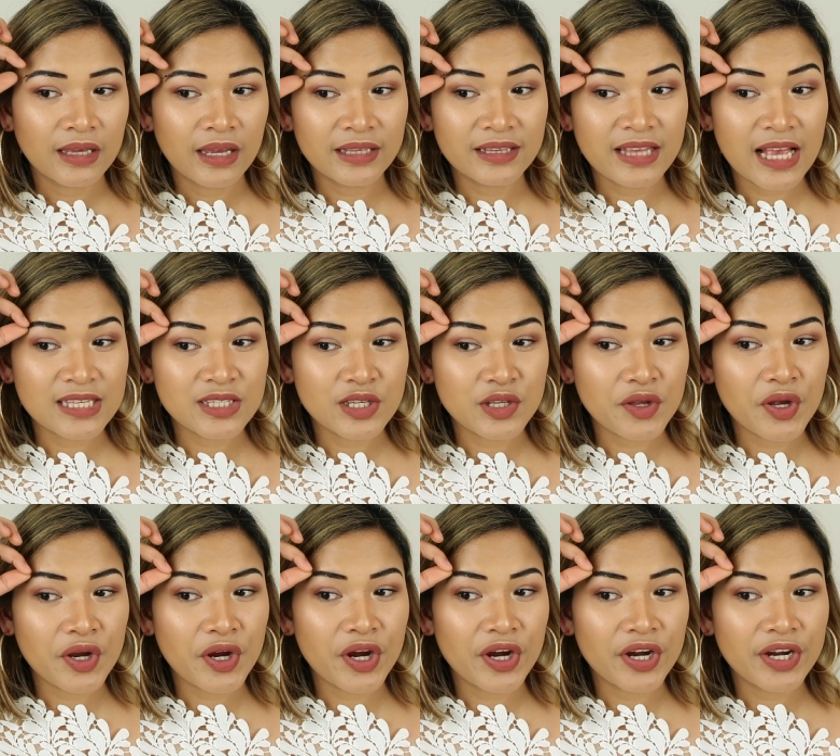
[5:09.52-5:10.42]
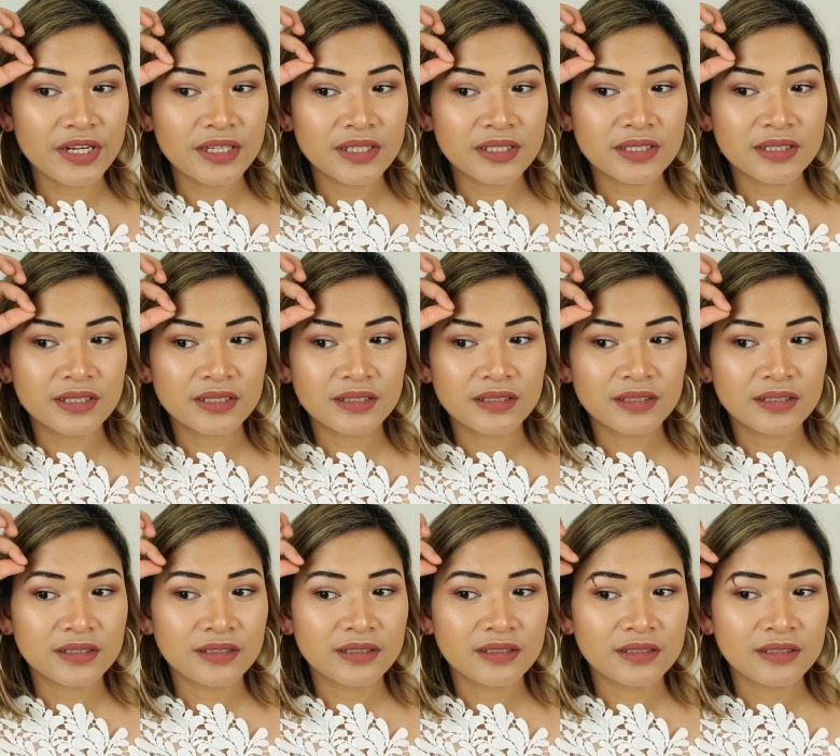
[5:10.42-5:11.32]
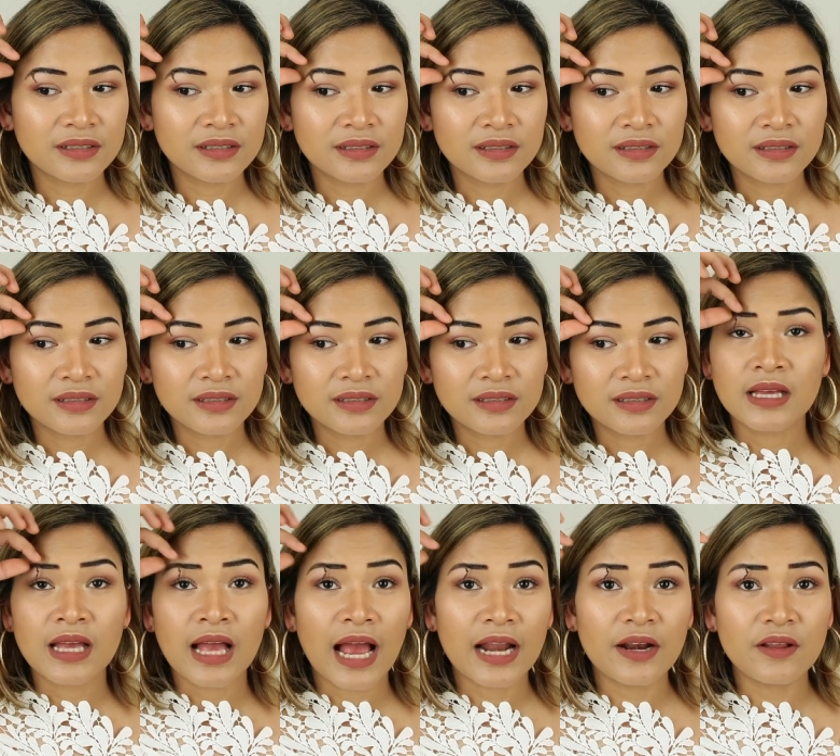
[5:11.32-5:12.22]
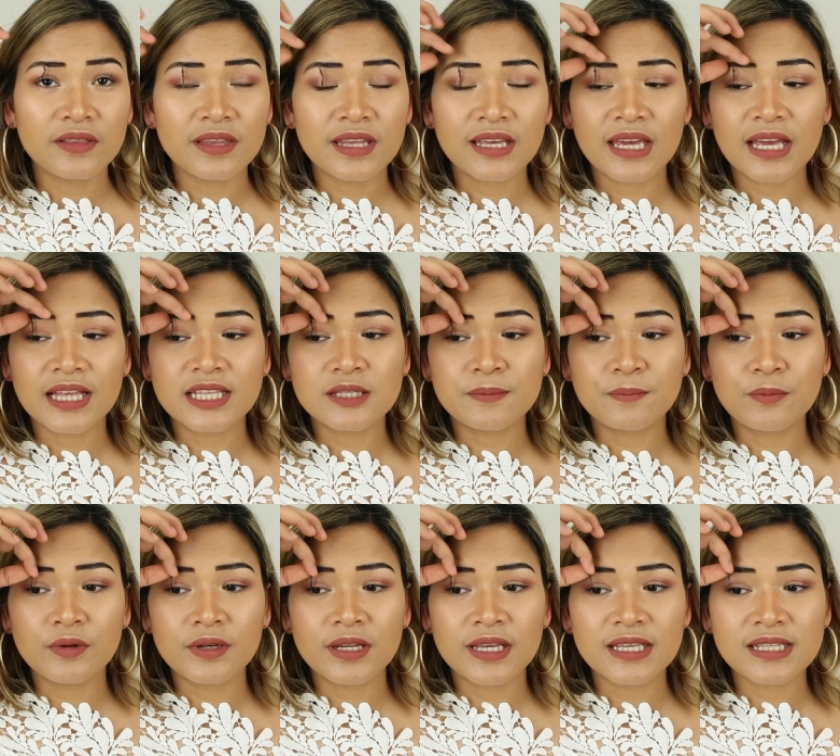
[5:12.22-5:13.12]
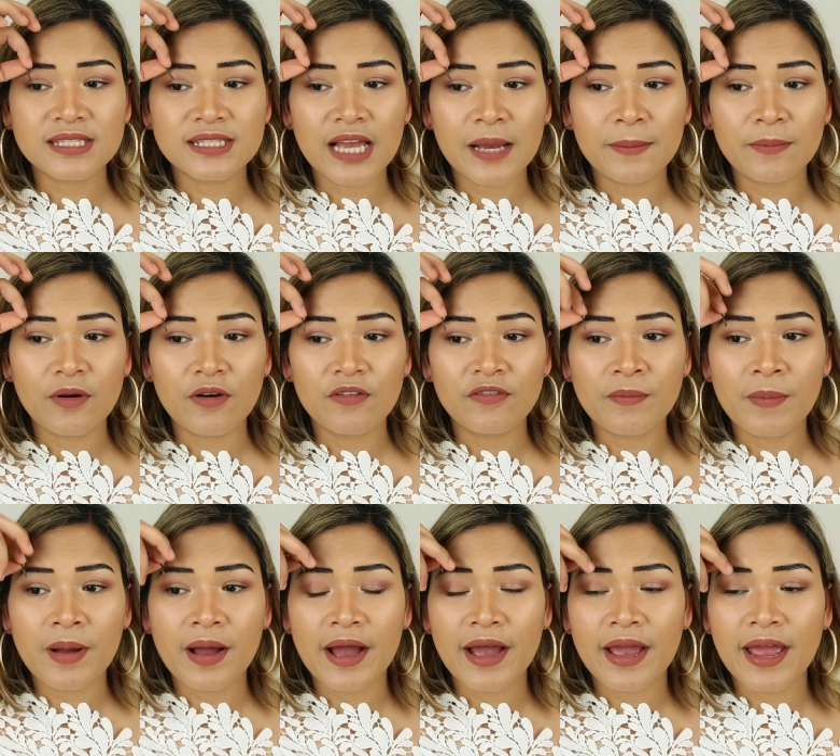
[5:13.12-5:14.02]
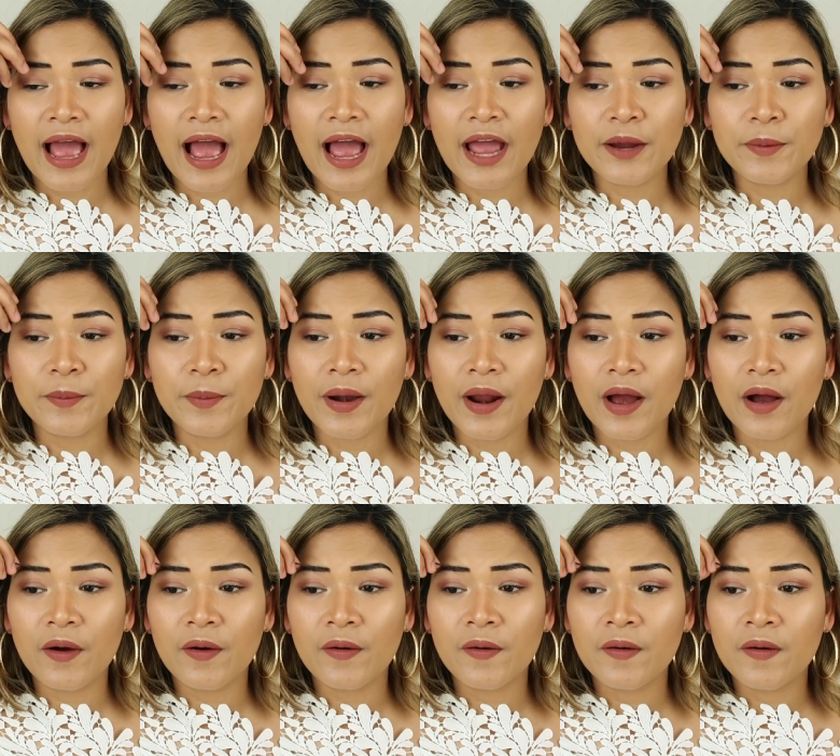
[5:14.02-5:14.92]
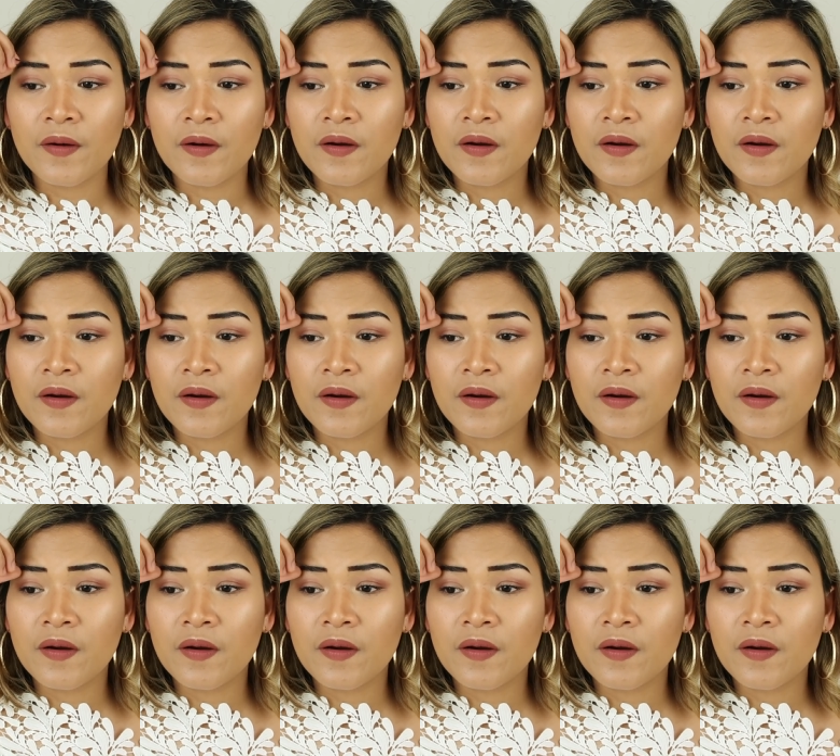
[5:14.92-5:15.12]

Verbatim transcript: It doesn't hurt. I don't think it's pulling some of my eyebrow